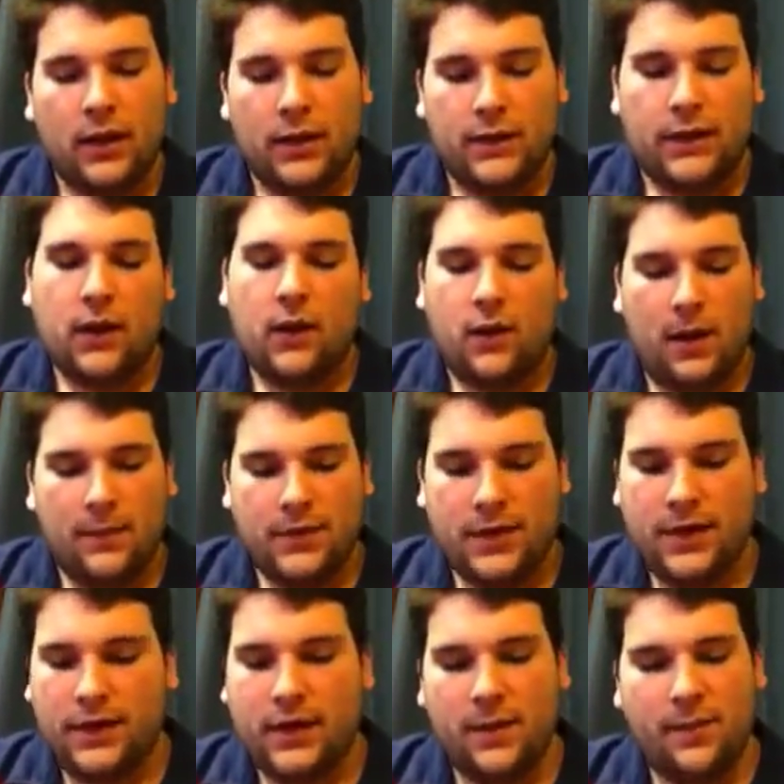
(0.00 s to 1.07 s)
So, I'm just
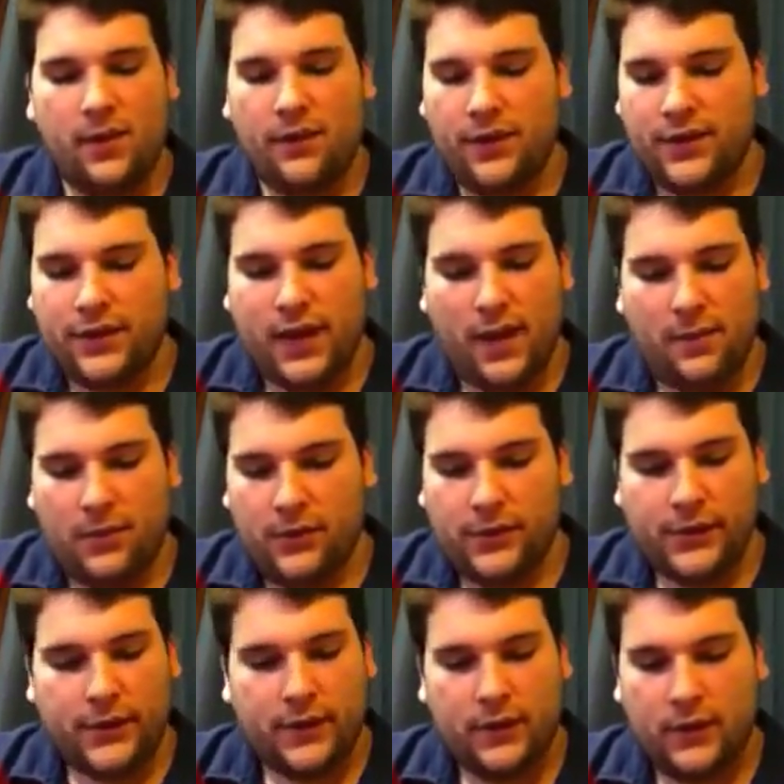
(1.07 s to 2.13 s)
going to skip over the
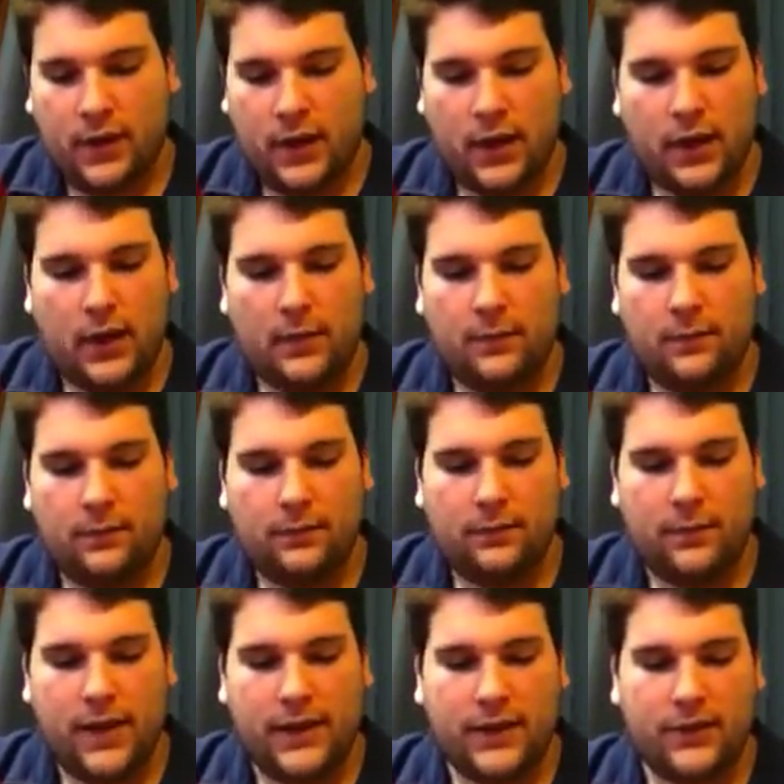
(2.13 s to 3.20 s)
staples.
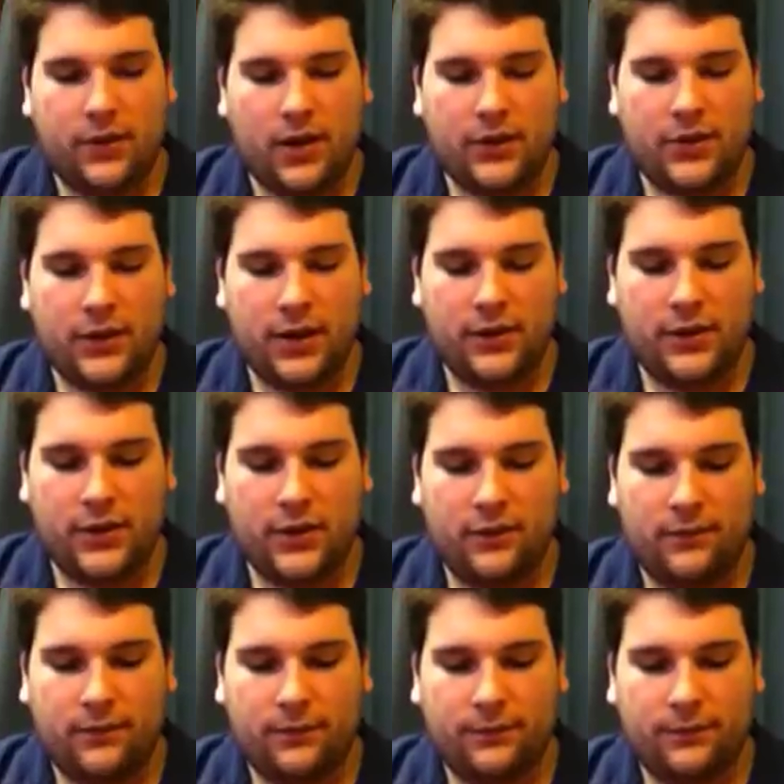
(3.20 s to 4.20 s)
My Destruction Engine